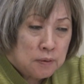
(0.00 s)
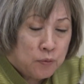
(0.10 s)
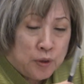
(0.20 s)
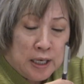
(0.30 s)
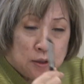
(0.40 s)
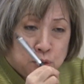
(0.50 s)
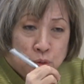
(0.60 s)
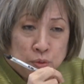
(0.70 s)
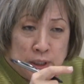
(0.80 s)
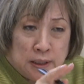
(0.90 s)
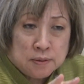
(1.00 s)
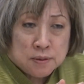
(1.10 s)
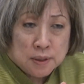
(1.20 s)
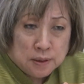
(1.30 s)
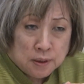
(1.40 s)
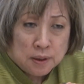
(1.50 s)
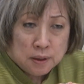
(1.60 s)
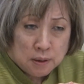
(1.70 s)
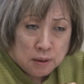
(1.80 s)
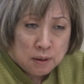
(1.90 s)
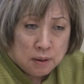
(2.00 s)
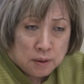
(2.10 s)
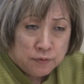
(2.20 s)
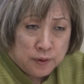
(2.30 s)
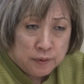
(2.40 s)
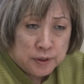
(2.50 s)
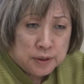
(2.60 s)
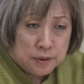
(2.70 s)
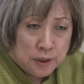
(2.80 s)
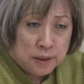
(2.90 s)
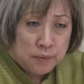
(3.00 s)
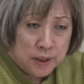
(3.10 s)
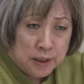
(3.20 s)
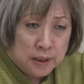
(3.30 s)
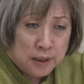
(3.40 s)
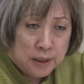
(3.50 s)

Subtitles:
we had two deaths, I think, on Farrington Highway.